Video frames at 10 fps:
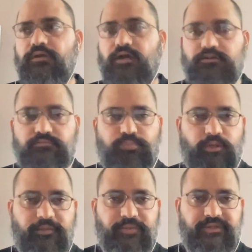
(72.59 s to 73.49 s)

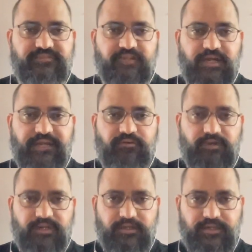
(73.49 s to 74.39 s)
unemployment is
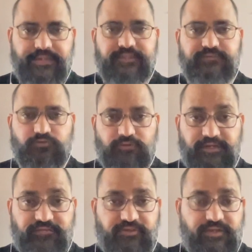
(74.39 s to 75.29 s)
skyrocket high it is
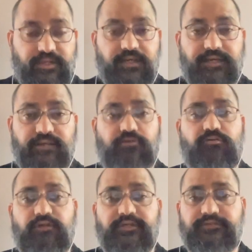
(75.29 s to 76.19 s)
already very high
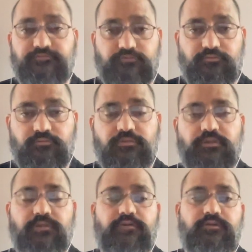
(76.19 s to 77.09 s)
according to
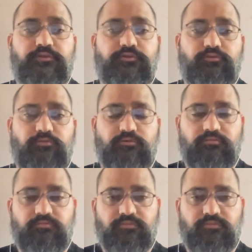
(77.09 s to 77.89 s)
you know